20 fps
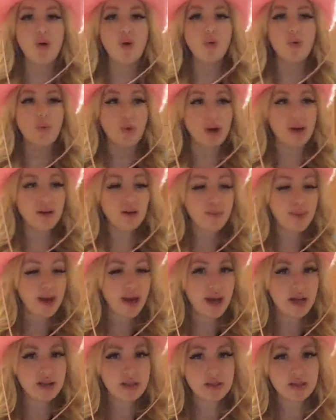What you
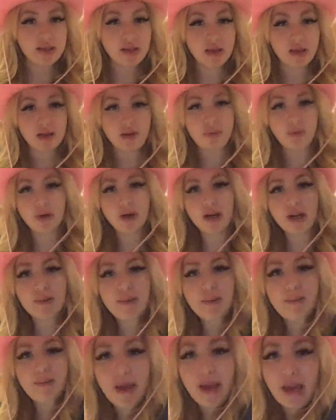asked? We're gonna be
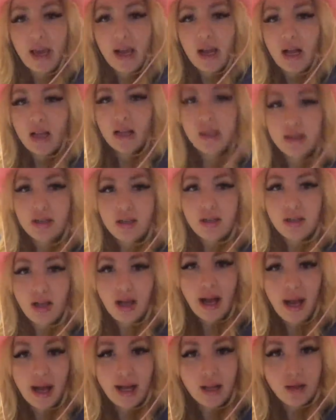baking a little
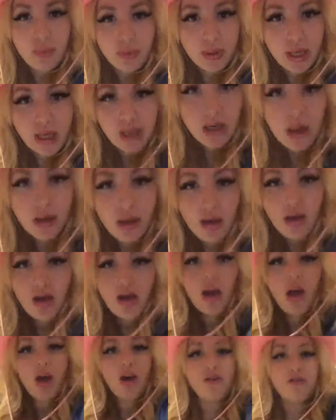Halloween
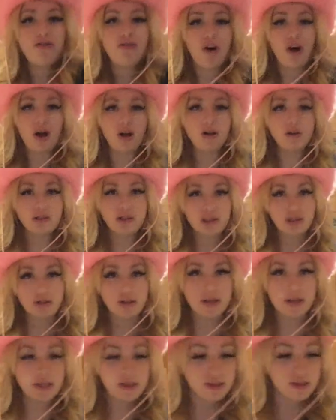fall
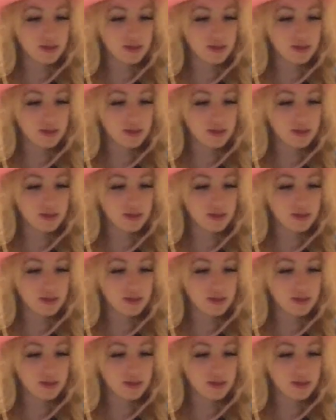treat.